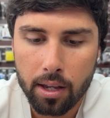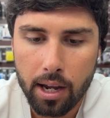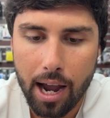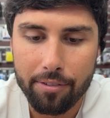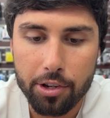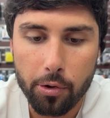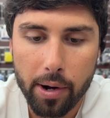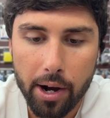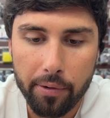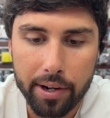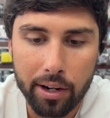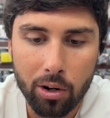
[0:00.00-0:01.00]
have in your
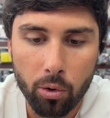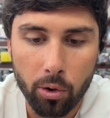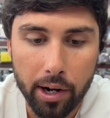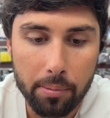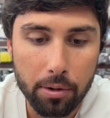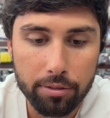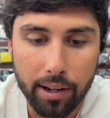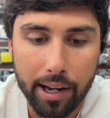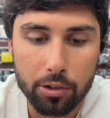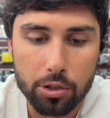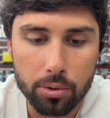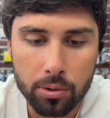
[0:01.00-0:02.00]
area or are able to fly
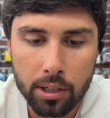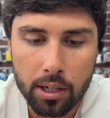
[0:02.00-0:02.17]
out to.